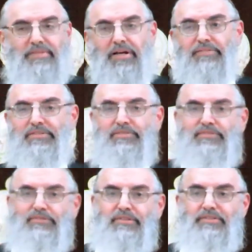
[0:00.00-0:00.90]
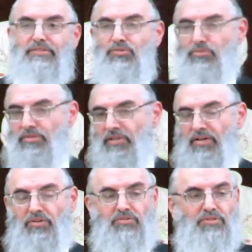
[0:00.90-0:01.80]
after a few days, there's nobody
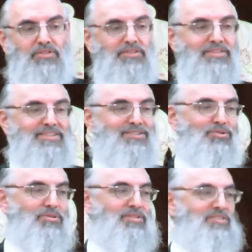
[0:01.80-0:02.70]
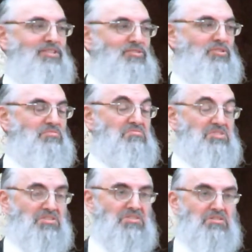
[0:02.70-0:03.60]
around. Nobody listens to him. He
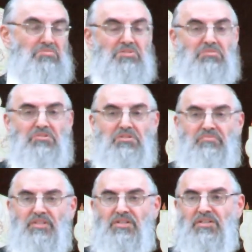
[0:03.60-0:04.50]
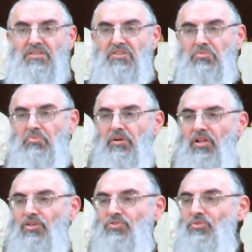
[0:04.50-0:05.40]
says, no, maybe these
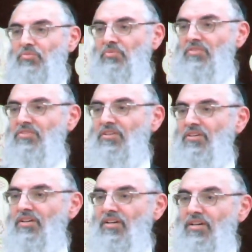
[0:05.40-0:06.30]
people are so busy.